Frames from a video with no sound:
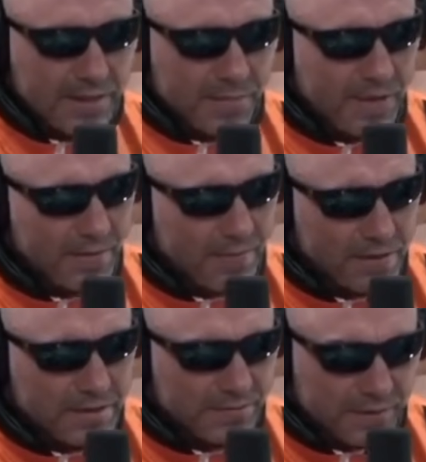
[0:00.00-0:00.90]
I mean think of all the
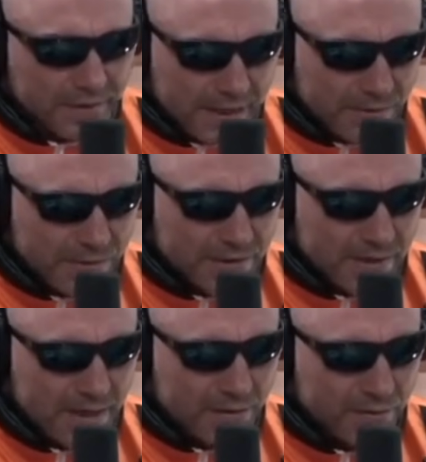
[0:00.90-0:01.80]
different languages it
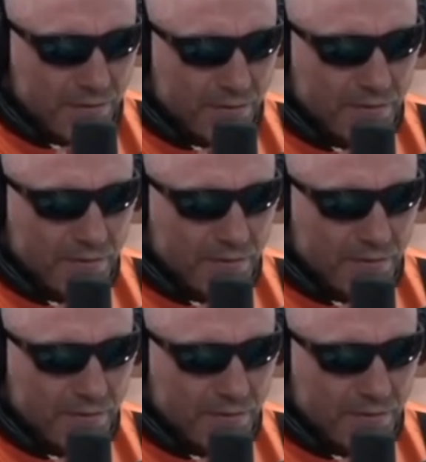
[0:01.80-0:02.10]
had to go through.